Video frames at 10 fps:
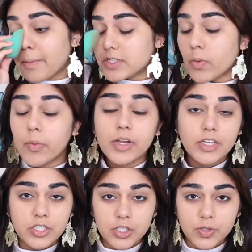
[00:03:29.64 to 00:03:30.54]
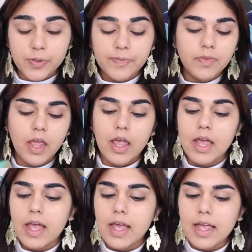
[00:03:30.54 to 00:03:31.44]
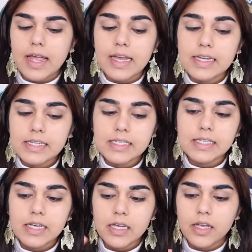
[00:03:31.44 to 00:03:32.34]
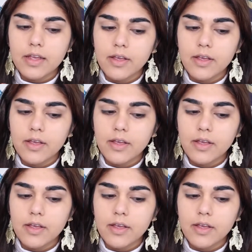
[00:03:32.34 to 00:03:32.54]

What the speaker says: So what we're gonna do is a